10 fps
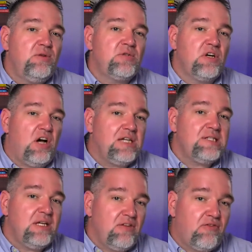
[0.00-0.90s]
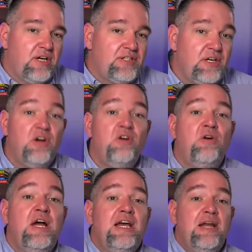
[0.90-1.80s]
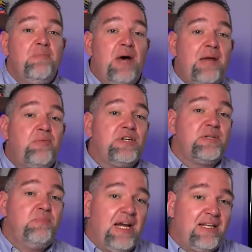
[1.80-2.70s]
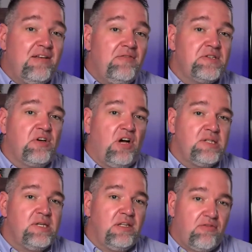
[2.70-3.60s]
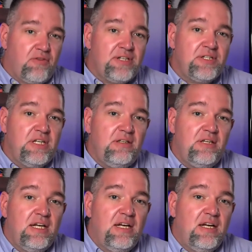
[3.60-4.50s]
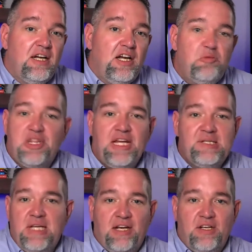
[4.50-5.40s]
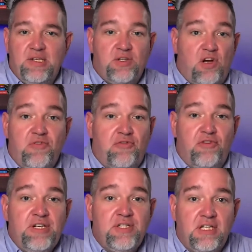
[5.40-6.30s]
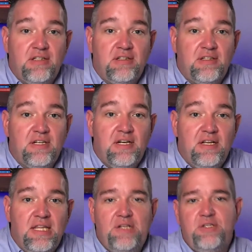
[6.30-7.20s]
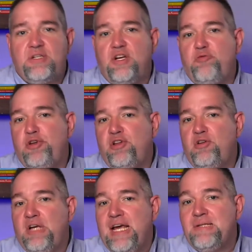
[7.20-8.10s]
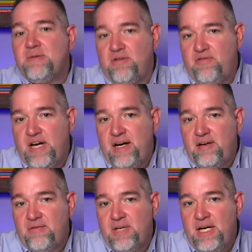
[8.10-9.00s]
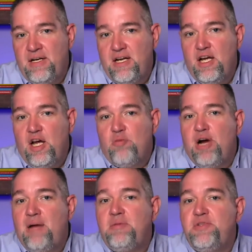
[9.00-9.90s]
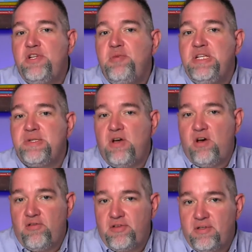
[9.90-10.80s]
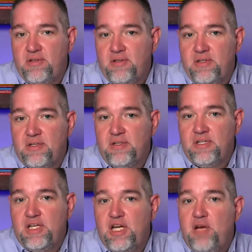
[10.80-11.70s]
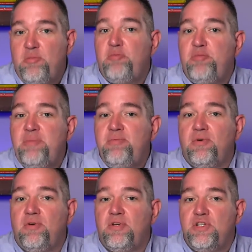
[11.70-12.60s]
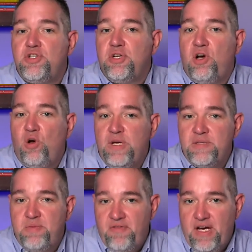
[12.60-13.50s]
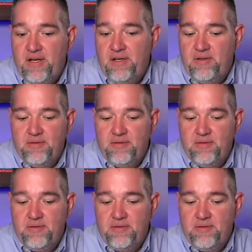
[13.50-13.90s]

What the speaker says: causing the friction or who, in my perspective, is causing the friction, but that's not going to solve the friction. That's just going to put a little gas on the fire, right? Problems should be solved, but people should always be valued.